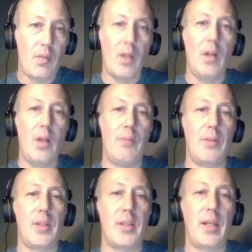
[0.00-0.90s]

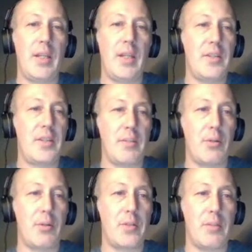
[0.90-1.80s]
Merzlikins is supposed to
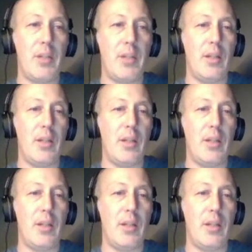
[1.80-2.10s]
be in.